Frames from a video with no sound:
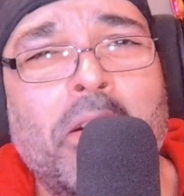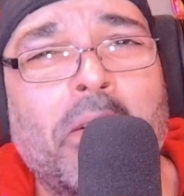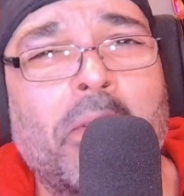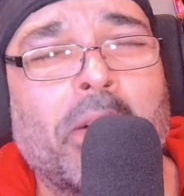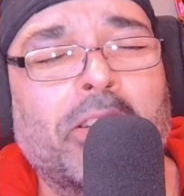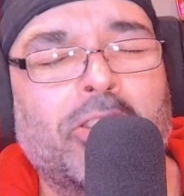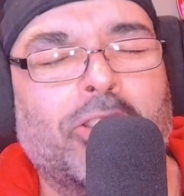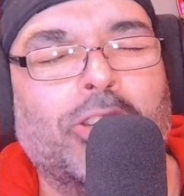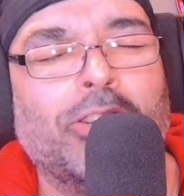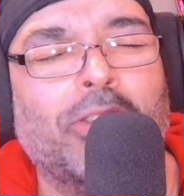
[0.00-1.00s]
when
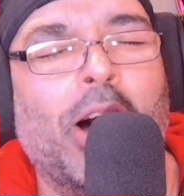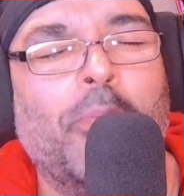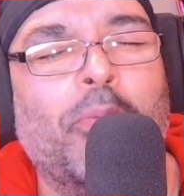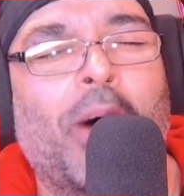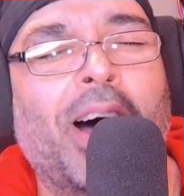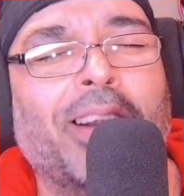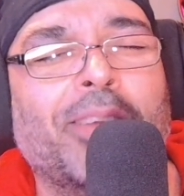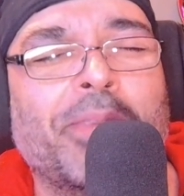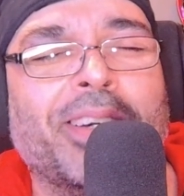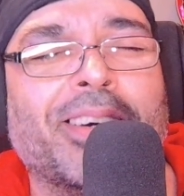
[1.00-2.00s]
Trump won
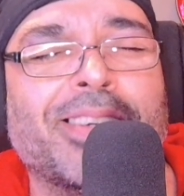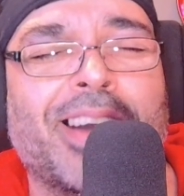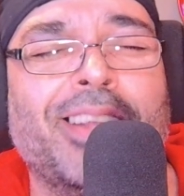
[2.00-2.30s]
because I